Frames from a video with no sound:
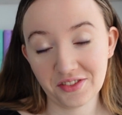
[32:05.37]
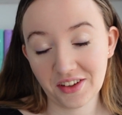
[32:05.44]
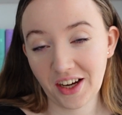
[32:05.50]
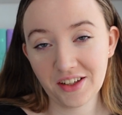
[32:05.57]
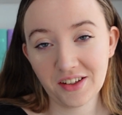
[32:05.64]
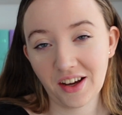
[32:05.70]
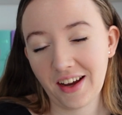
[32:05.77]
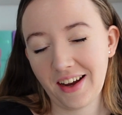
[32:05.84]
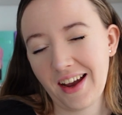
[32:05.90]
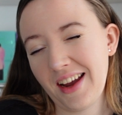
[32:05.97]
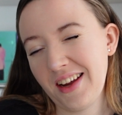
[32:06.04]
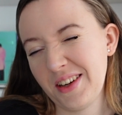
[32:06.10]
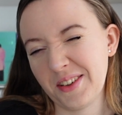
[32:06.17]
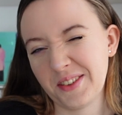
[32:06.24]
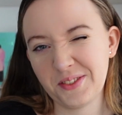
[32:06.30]

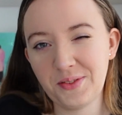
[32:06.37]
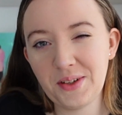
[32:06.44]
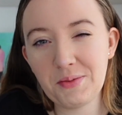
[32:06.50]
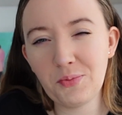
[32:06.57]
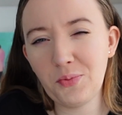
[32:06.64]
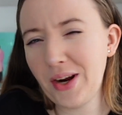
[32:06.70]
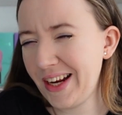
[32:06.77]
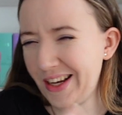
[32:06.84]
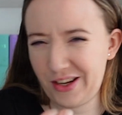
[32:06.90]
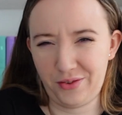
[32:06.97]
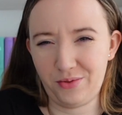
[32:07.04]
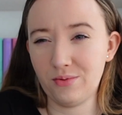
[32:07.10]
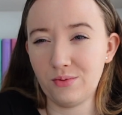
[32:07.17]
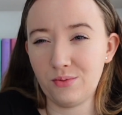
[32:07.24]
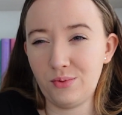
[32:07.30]
I knew. We knew.
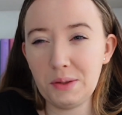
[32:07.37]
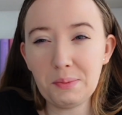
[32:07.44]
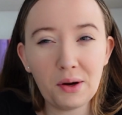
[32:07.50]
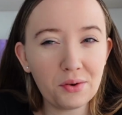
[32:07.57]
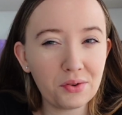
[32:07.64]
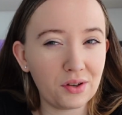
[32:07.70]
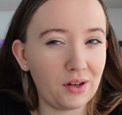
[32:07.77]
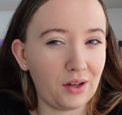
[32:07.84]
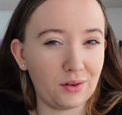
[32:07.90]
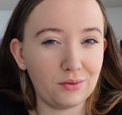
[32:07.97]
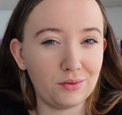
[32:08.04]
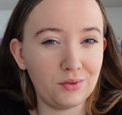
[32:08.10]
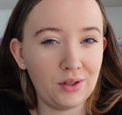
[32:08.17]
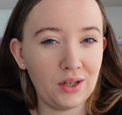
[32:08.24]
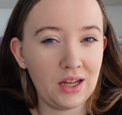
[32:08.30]
We both knew
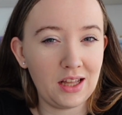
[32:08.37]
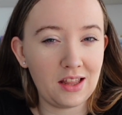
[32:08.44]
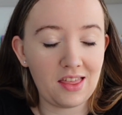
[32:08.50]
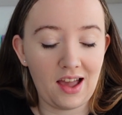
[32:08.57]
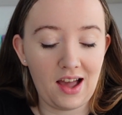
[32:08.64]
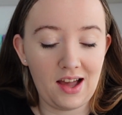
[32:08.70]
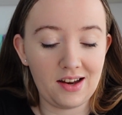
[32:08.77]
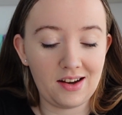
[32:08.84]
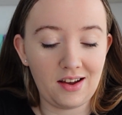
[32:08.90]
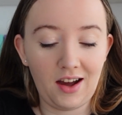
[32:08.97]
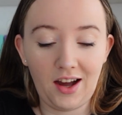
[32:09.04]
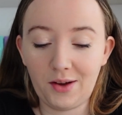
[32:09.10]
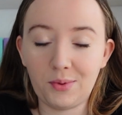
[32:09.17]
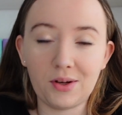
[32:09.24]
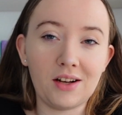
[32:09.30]
that
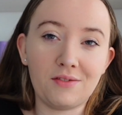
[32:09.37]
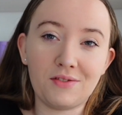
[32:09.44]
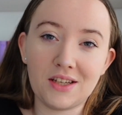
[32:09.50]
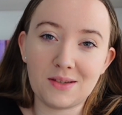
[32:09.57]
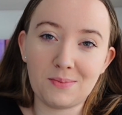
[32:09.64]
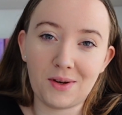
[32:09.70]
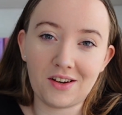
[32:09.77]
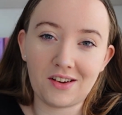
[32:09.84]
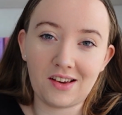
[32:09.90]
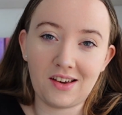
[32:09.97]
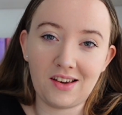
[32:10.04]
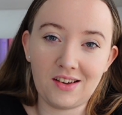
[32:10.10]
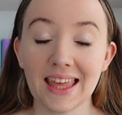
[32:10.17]
I would love this book.